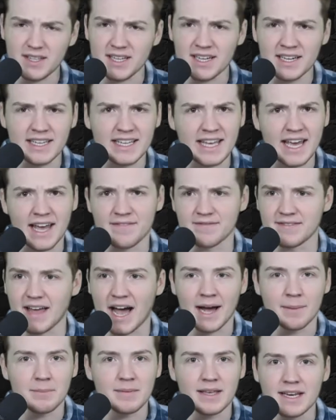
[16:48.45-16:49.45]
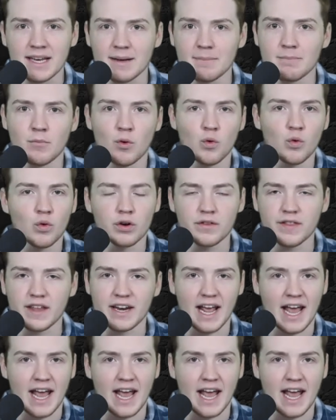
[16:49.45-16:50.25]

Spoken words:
Again, I'm getting more than